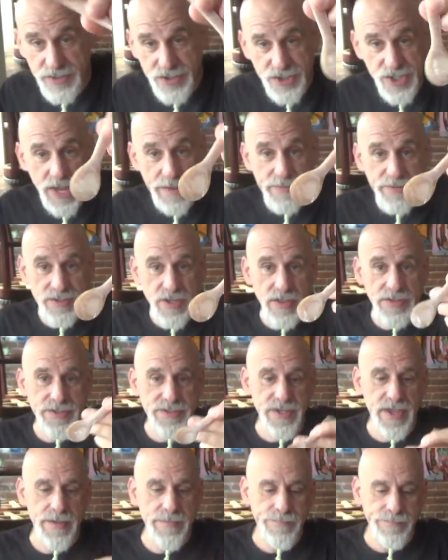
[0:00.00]
the shape is all the
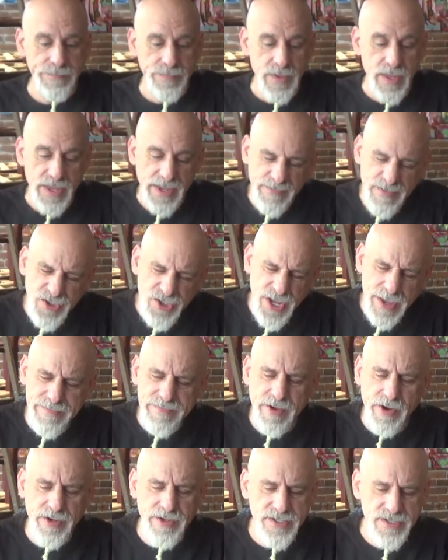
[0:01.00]
same. Even the shape
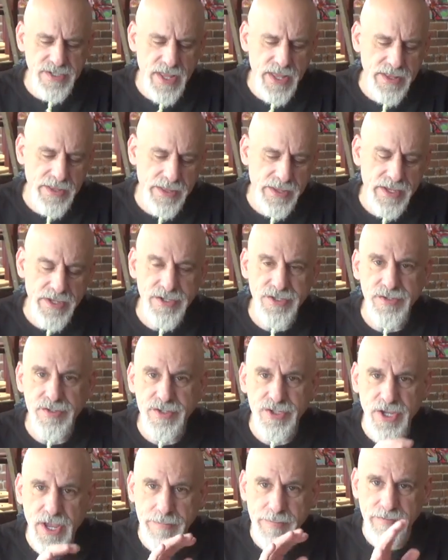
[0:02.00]
varies slightly because the
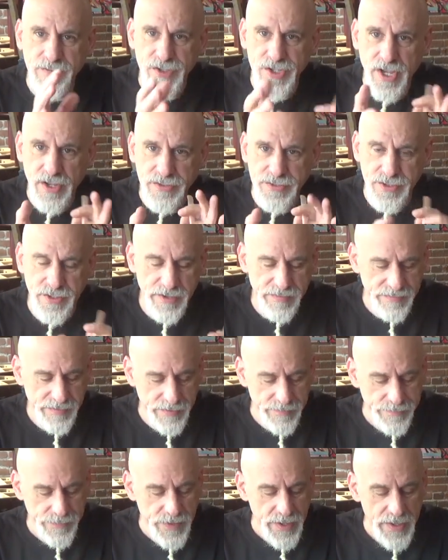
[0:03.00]
shape of shells are
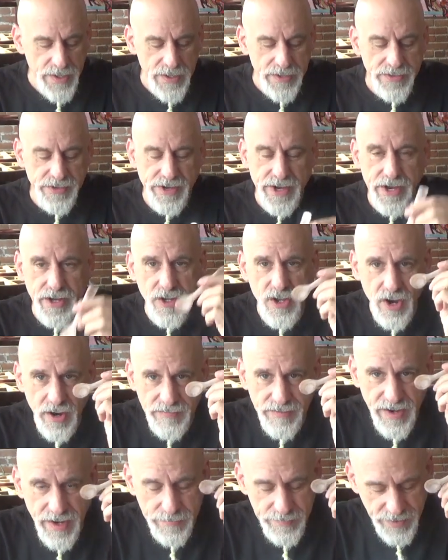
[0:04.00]
different. They're hand
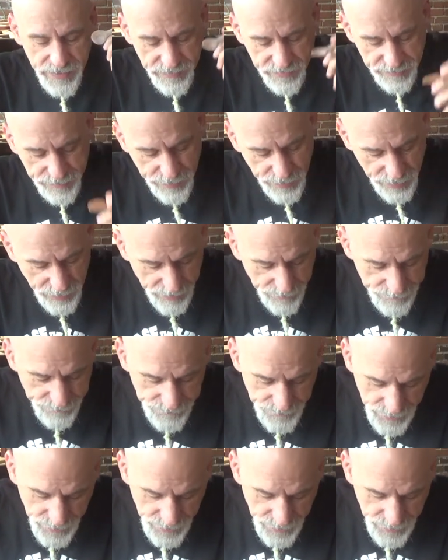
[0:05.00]
carved out of mother of pearl.